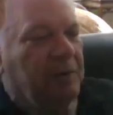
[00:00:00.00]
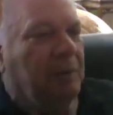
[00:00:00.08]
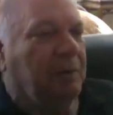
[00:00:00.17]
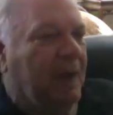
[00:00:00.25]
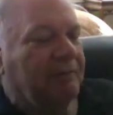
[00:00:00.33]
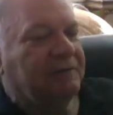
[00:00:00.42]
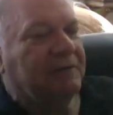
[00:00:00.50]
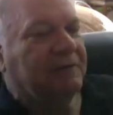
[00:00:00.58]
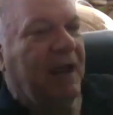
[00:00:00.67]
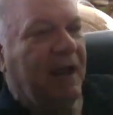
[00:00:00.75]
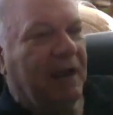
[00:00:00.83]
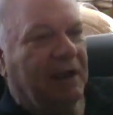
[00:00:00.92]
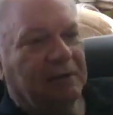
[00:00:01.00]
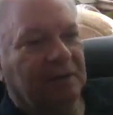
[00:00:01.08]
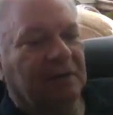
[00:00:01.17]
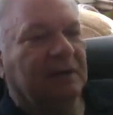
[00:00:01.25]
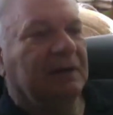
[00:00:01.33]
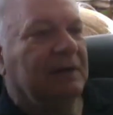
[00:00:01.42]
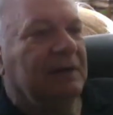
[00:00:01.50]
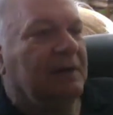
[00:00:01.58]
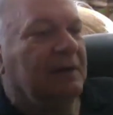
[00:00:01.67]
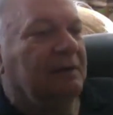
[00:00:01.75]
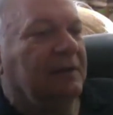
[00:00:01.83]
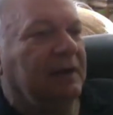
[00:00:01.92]
you have to handle
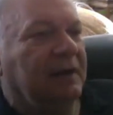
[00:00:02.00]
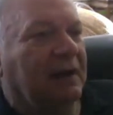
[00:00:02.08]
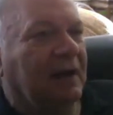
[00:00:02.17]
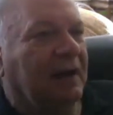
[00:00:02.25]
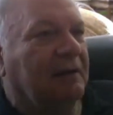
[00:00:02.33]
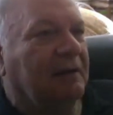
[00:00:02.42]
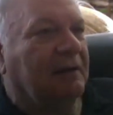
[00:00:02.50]
the, uh,